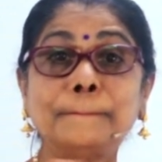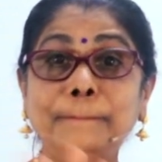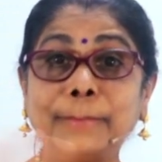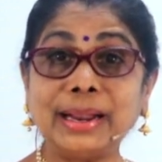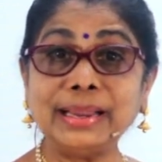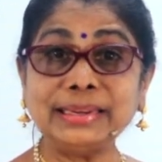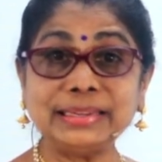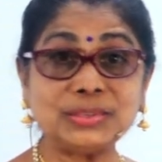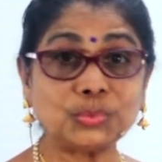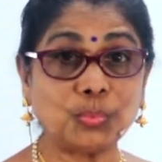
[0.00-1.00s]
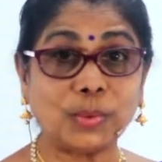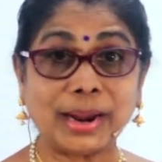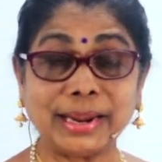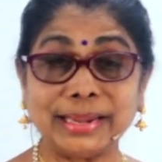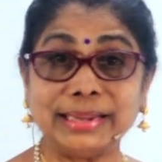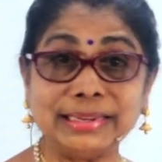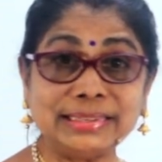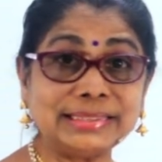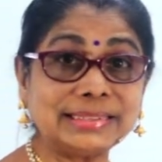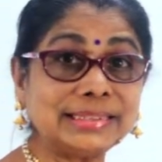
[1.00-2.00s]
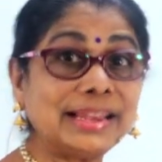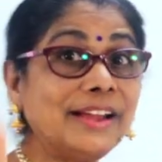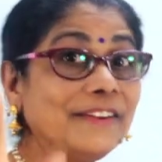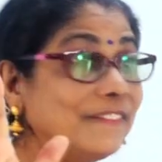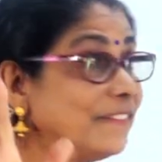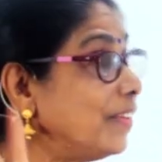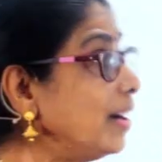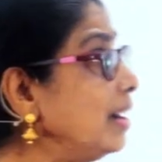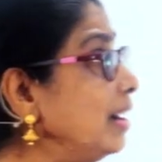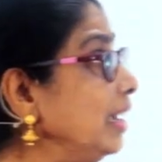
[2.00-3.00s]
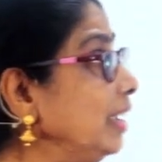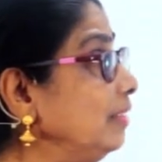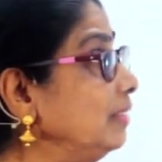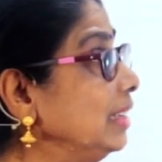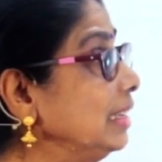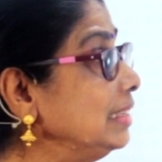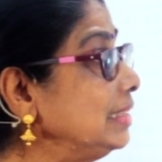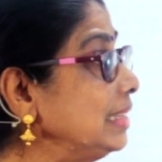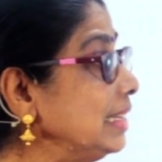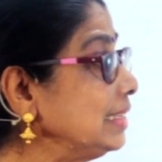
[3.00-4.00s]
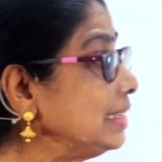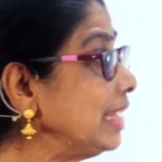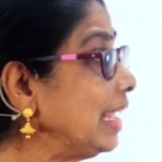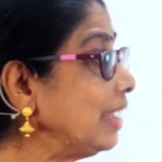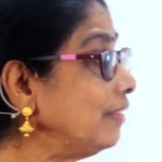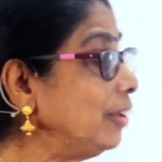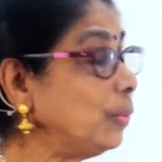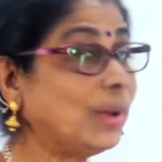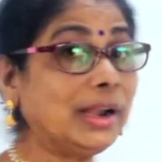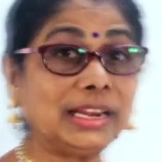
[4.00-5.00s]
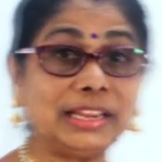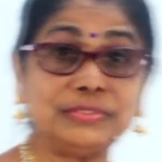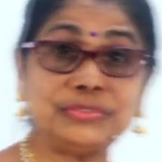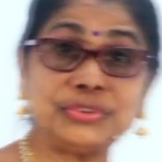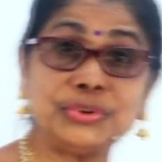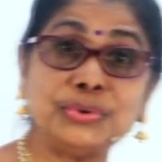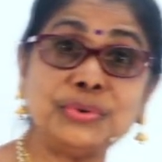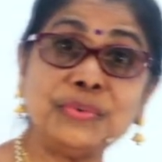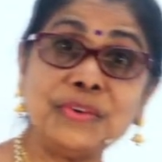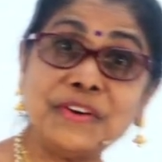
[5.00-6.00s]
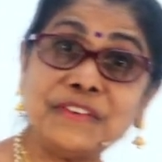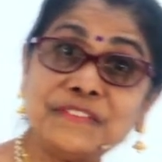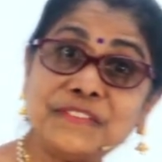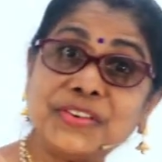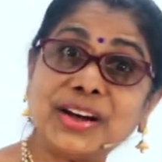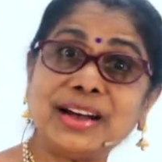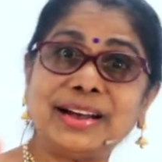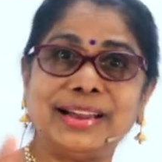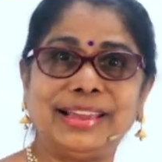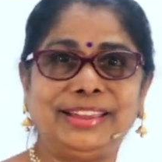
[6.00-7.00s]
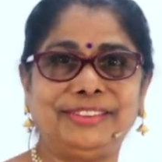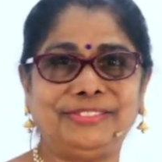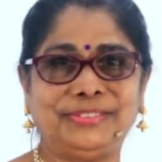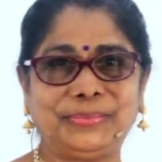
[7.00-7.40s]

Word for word: minus 1 is 5. 6 take away 1 gives you 5.